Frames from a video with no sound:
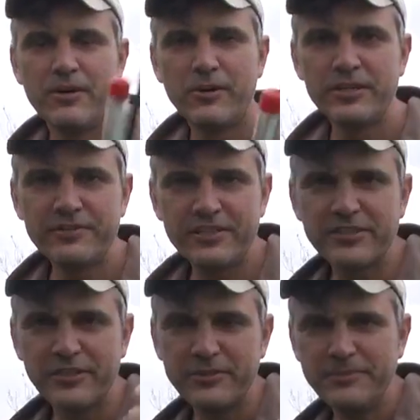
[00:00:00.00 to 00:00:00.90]
All you've got to
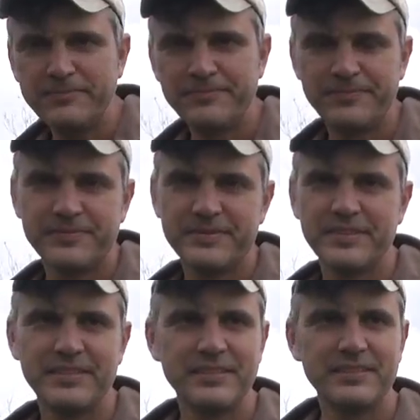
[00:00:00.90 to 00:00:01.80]
do
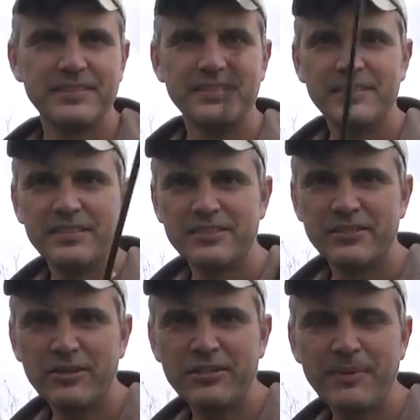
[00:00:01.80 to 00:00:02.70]
to
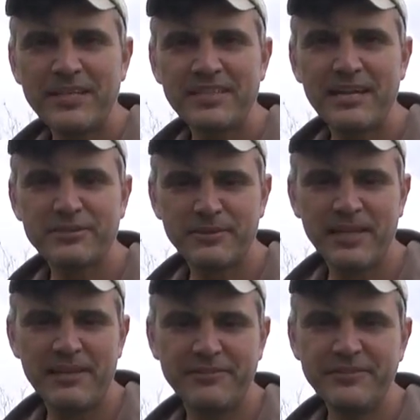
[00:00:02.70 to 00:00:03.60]
knock it back down to
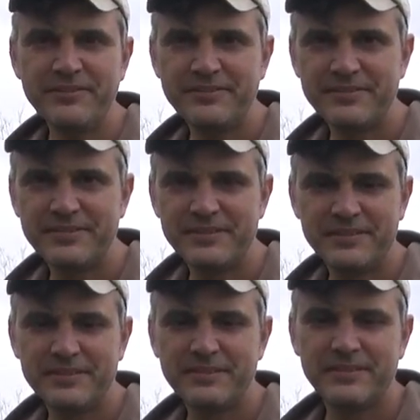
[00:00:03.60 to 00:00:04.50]
11,
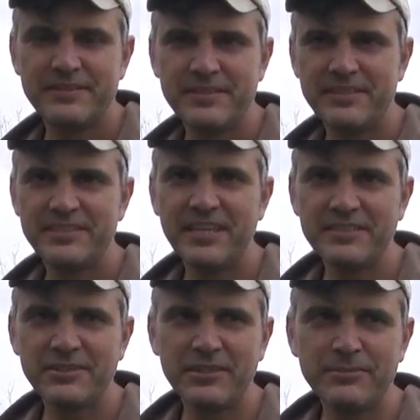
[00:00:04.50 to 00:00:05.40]
take
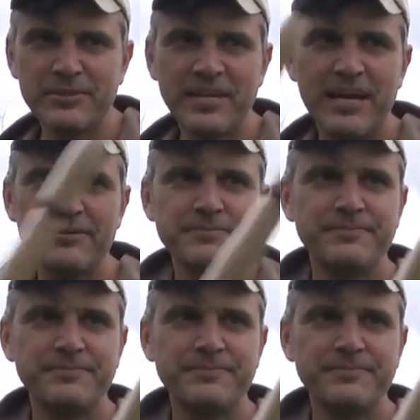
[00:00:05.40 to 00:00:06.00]
the dolly butt out,